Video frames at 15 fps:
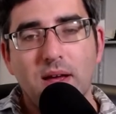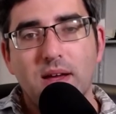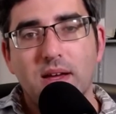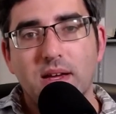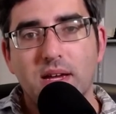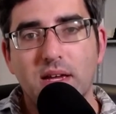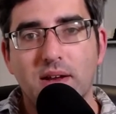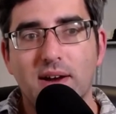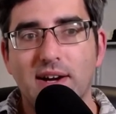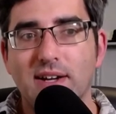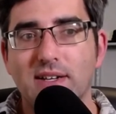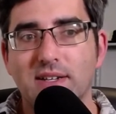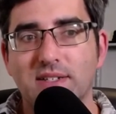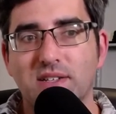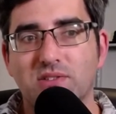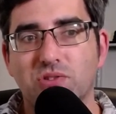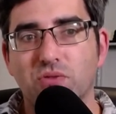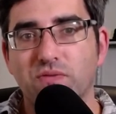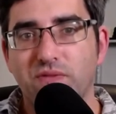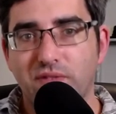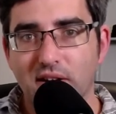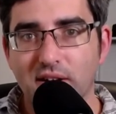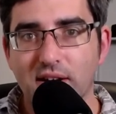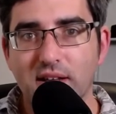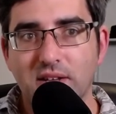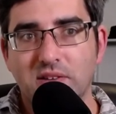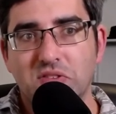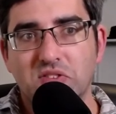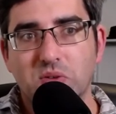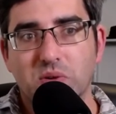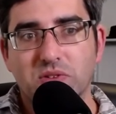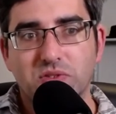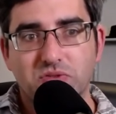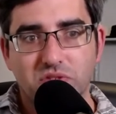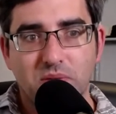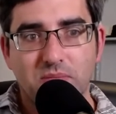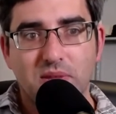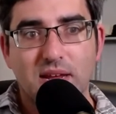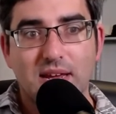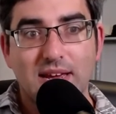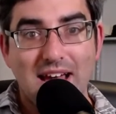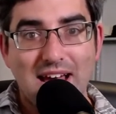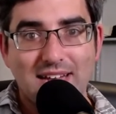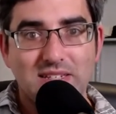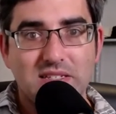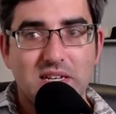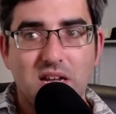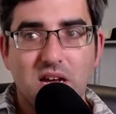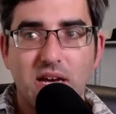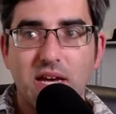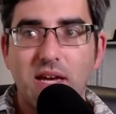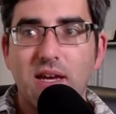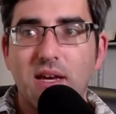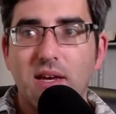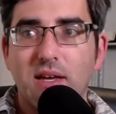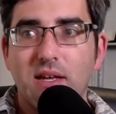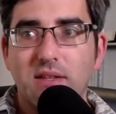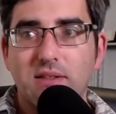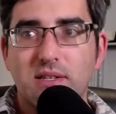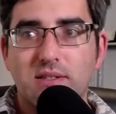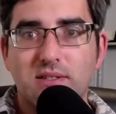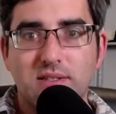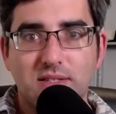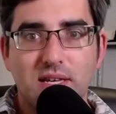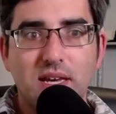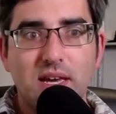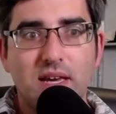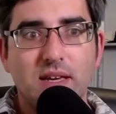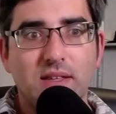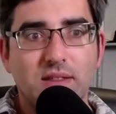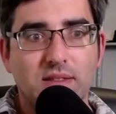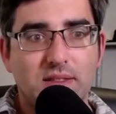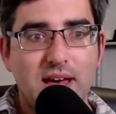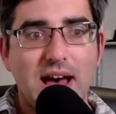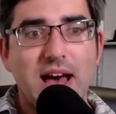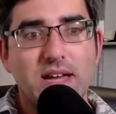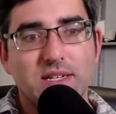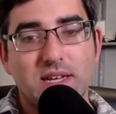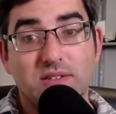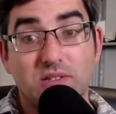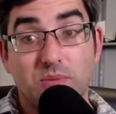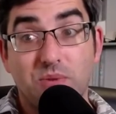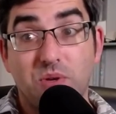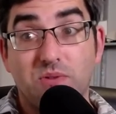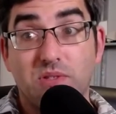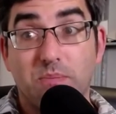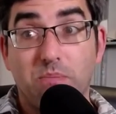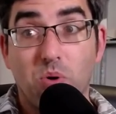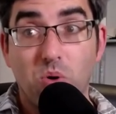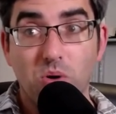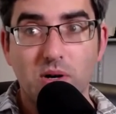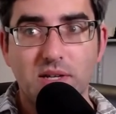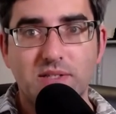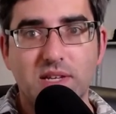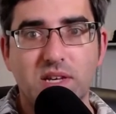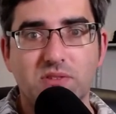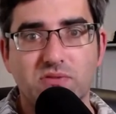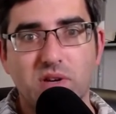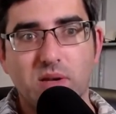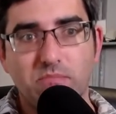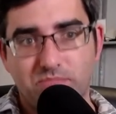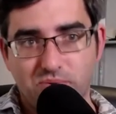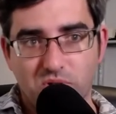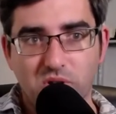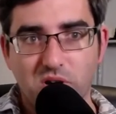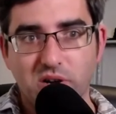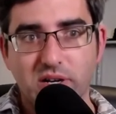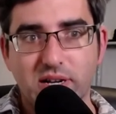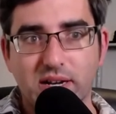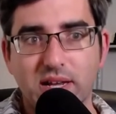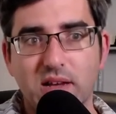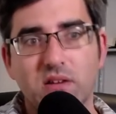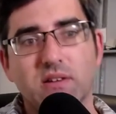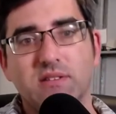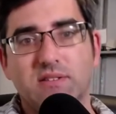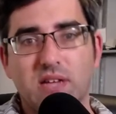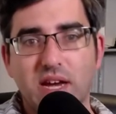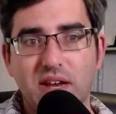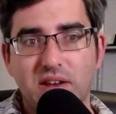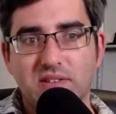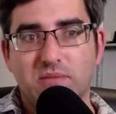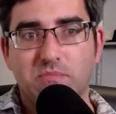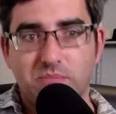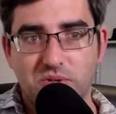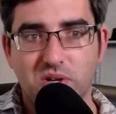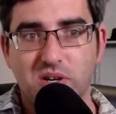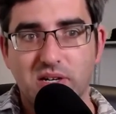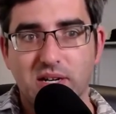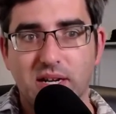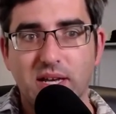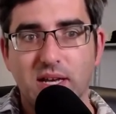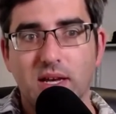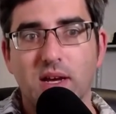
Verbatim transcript: in Ireland is so virulent and so extreme that I can't deny that seeing that as someone who supports Israel broadly or Zionism broadly